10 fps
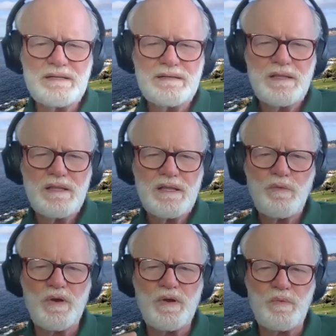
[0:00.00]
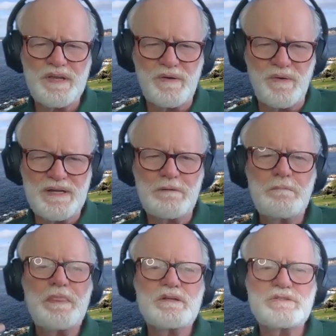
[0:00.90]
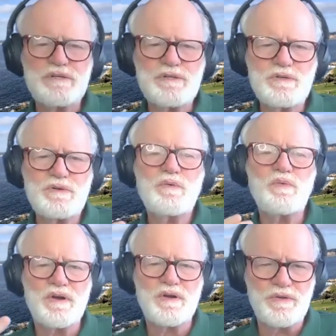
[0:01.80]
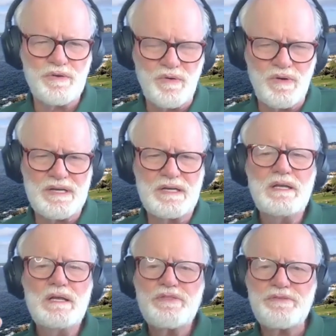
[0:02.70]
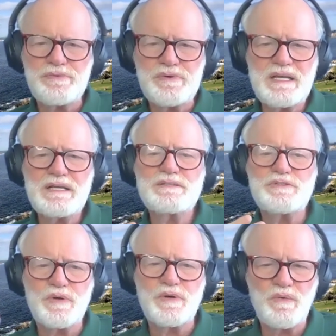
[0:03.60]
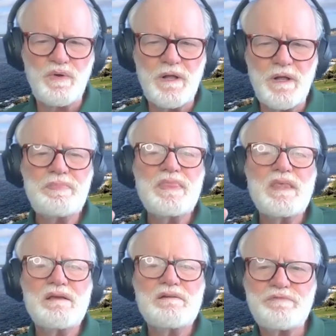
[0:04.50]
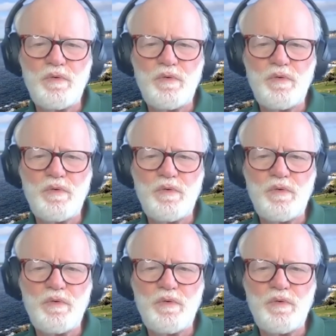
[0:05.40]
One, where are we going? Two, where are you going? Three, doing well.